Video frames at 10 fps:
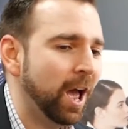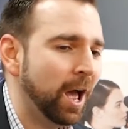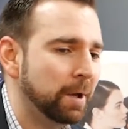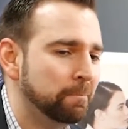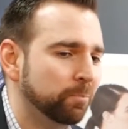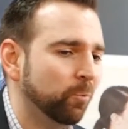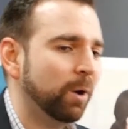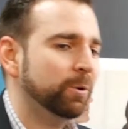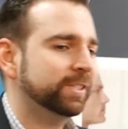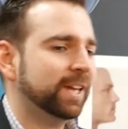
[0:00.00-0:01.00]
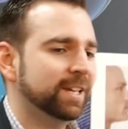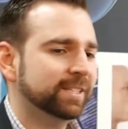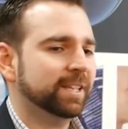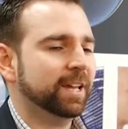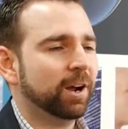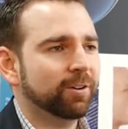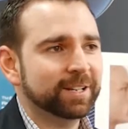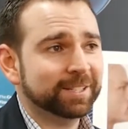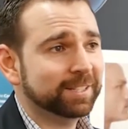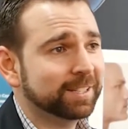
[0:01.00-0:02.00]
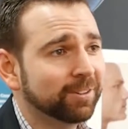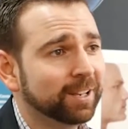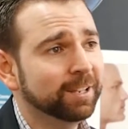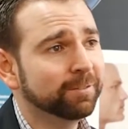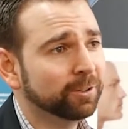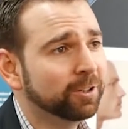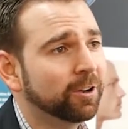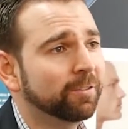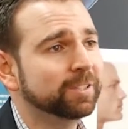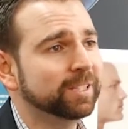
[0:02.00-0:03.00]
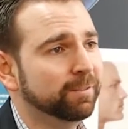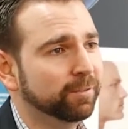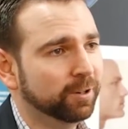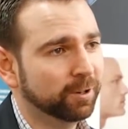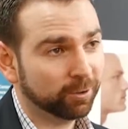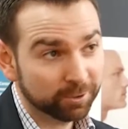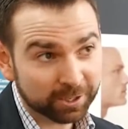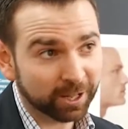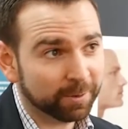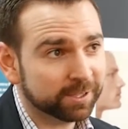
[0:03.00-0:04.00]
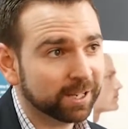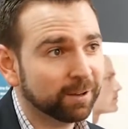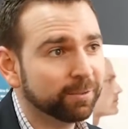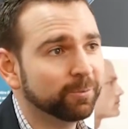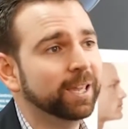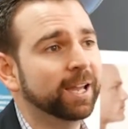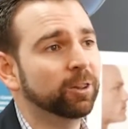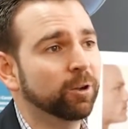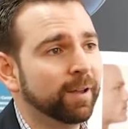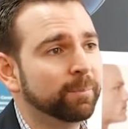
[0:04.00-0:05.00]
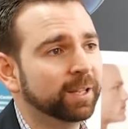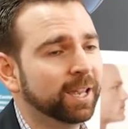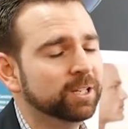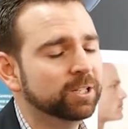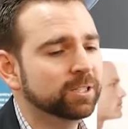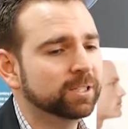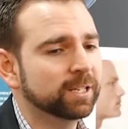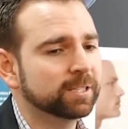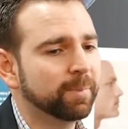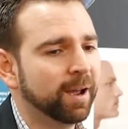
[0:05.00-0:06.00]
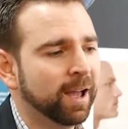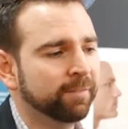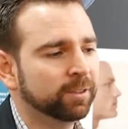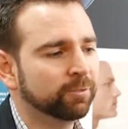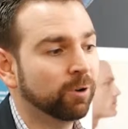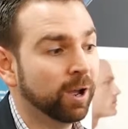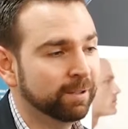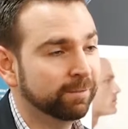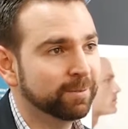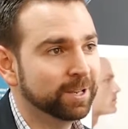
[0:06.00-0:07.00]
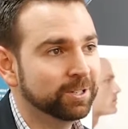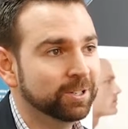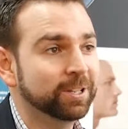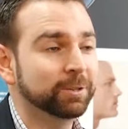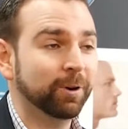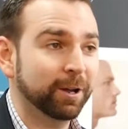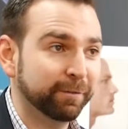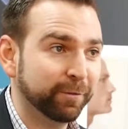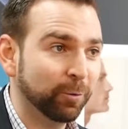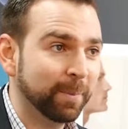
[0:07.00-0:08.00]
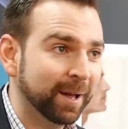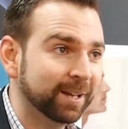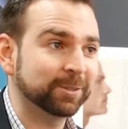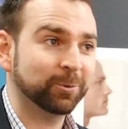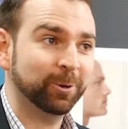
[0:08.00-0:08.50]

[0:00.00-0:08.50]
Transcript: What I would say is that they are a necessary evil. Obviously, for a recruiter like myself, that we get a lot of applications, it's about having the right information in the right format as